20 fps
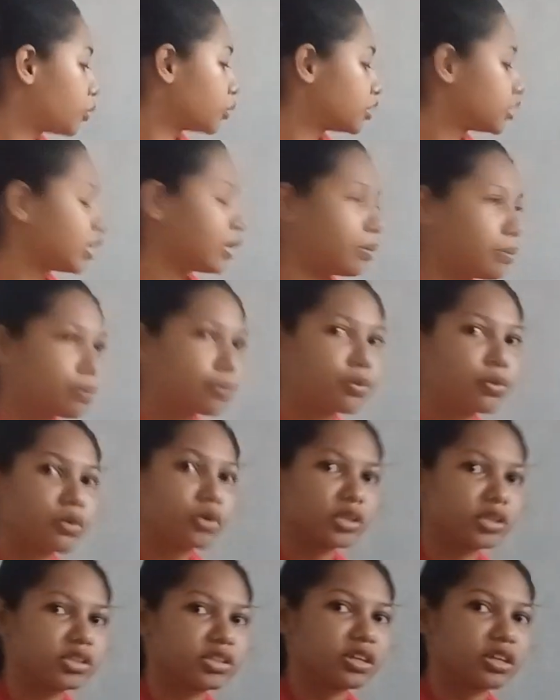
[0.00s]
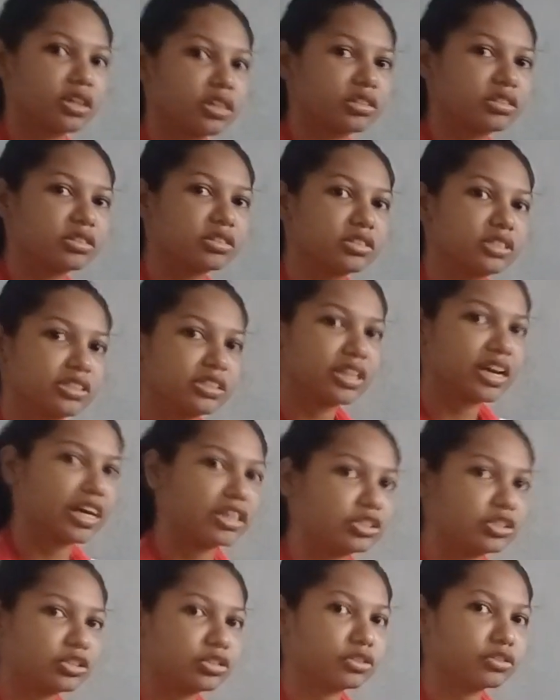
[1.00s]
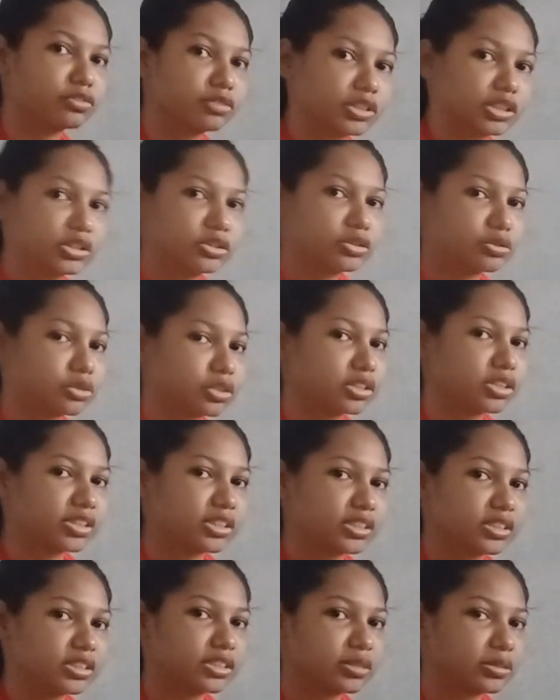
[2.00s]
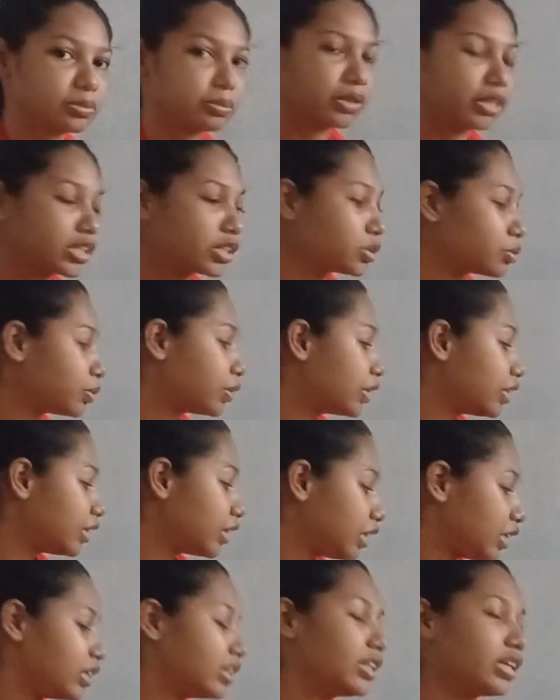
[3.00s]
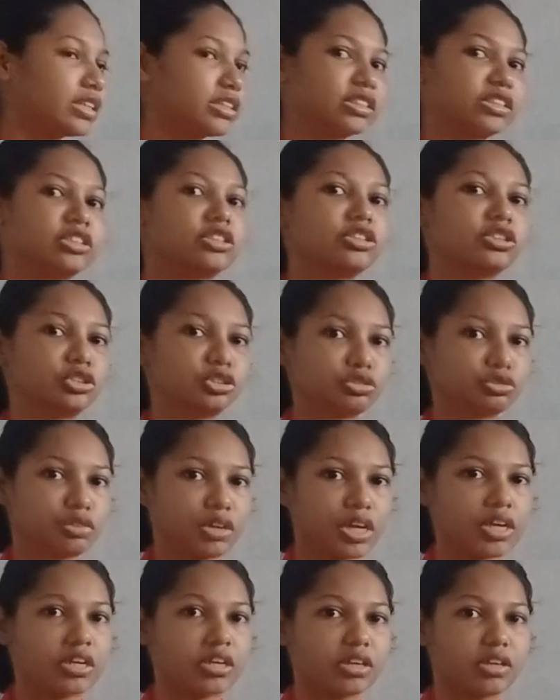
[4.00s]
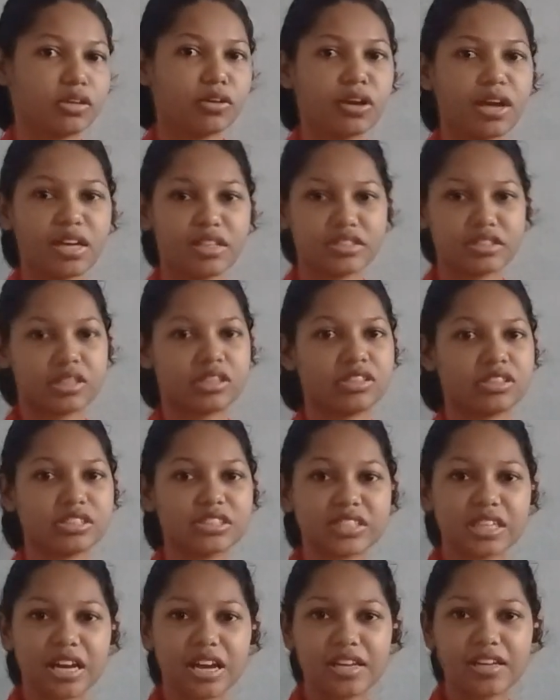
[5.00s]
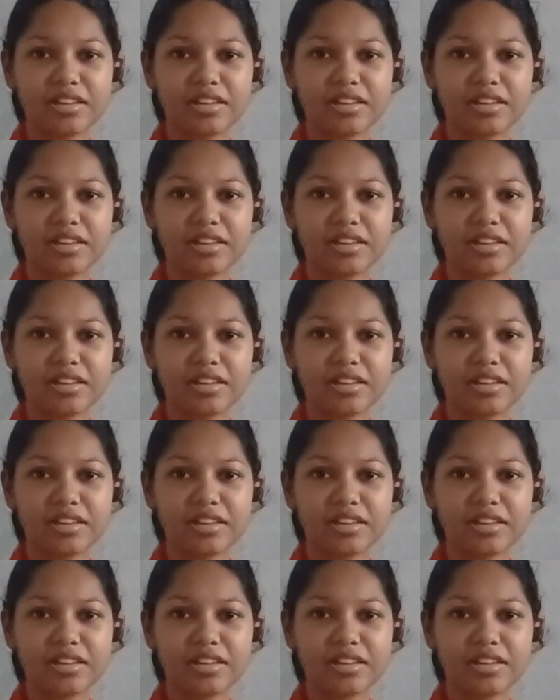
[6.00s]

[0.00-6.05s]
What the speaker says: important natural resources because we need this to drink. You guys understand?